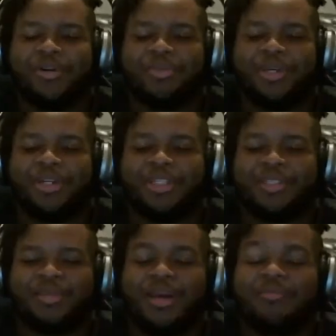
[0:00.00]

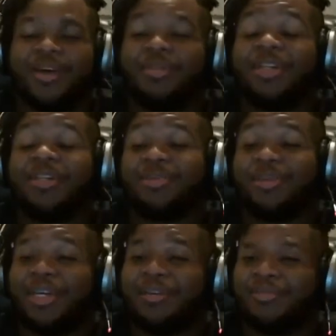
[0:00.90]
because my family did
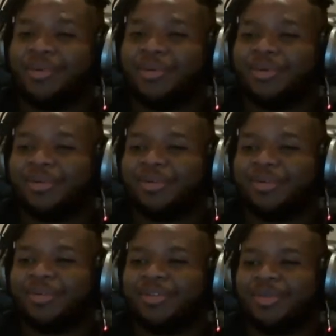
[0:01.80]
Jamaican food
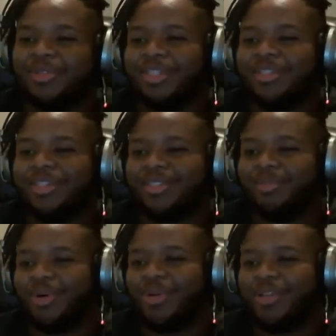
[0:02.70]
so it's a little less
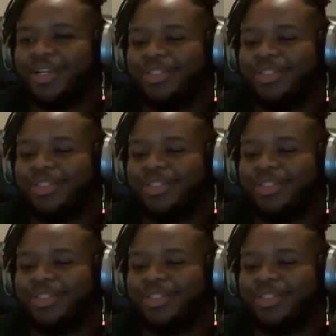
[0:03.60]
boring than like